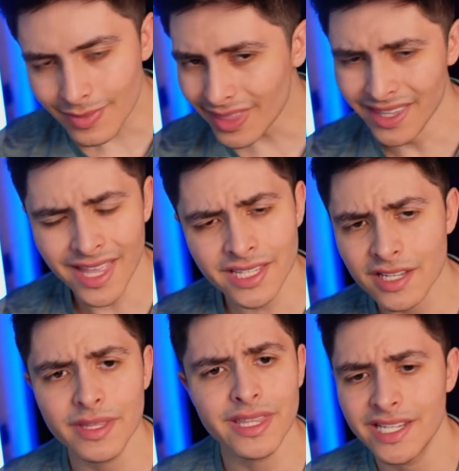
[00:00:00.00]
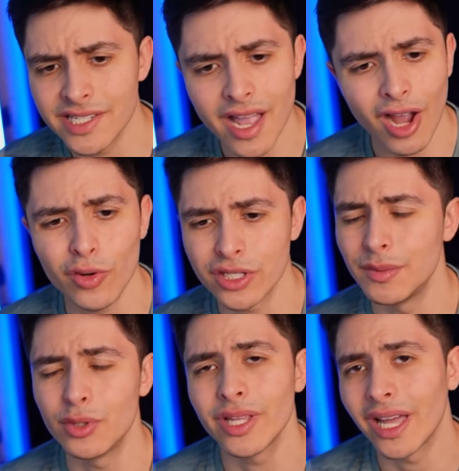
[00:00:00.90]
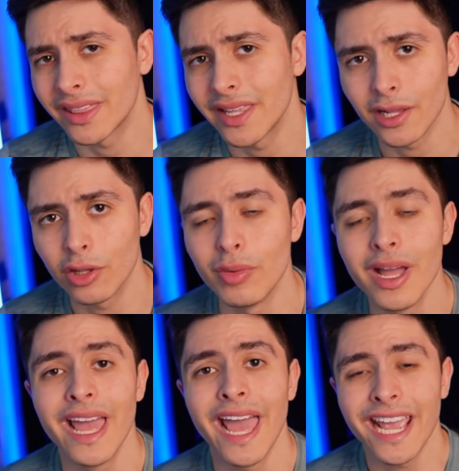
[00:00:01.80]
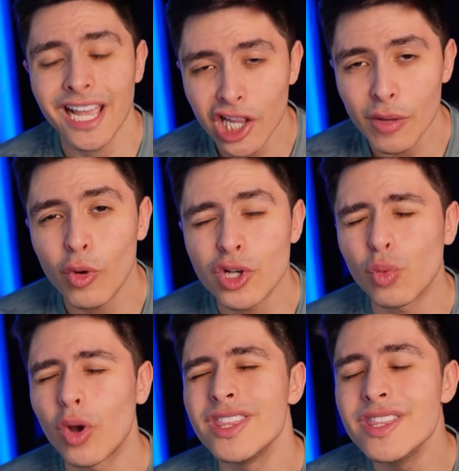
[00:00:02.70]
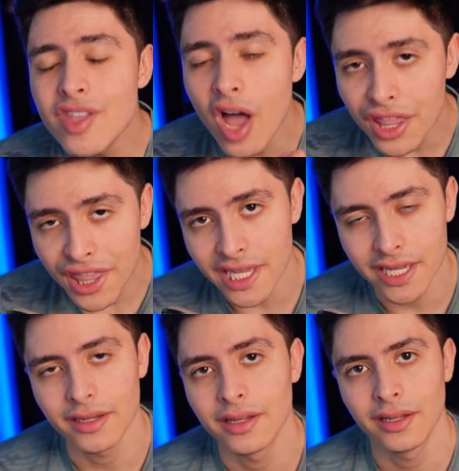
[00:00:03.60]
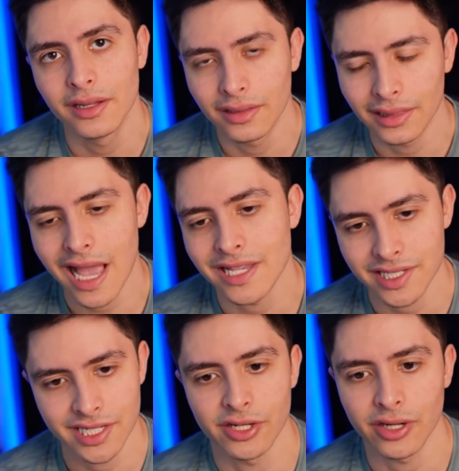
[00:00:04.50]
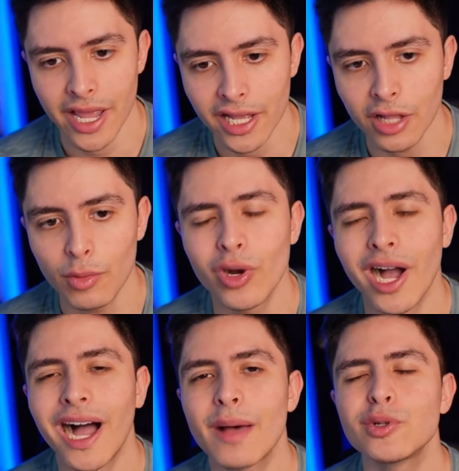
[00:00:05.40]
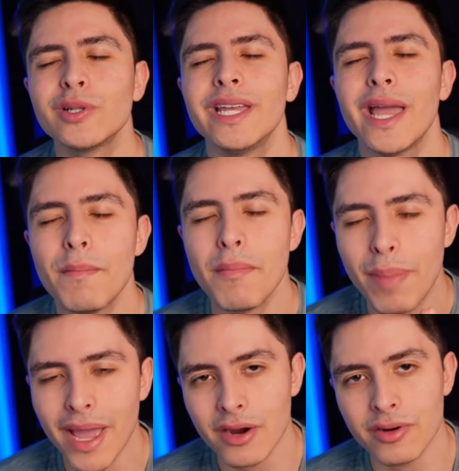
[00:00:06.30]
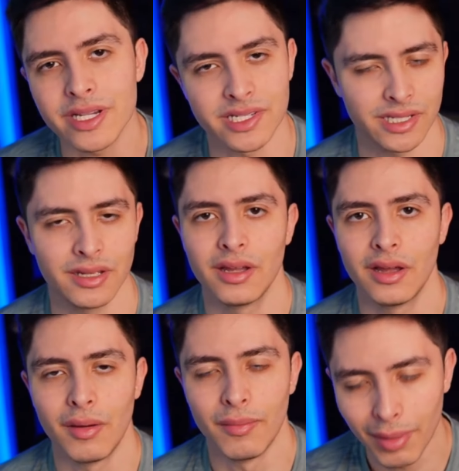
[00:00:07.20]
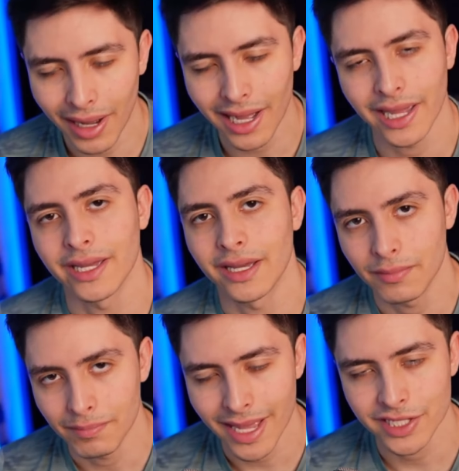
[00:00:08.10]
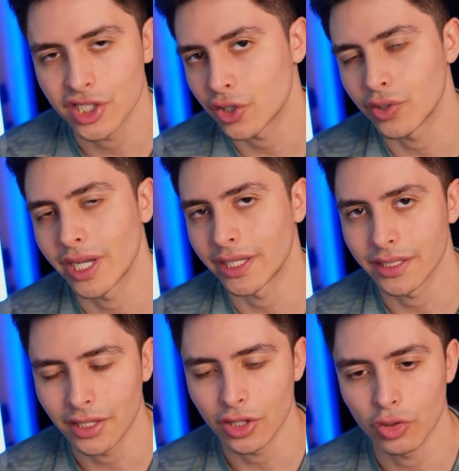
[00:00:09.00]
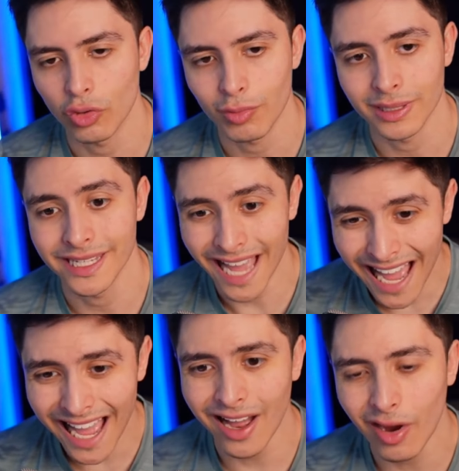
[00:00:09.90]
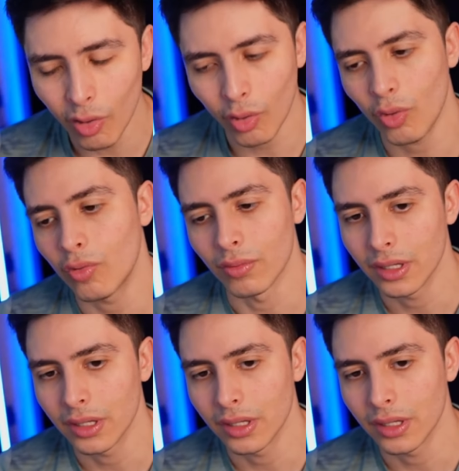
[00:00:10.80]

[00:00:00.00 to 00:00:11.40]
And that's something that he's not going to be doing at the club. A club who has won nothing last year, a club who got absolutely embarrassed by Manchester United in the Europa League at home.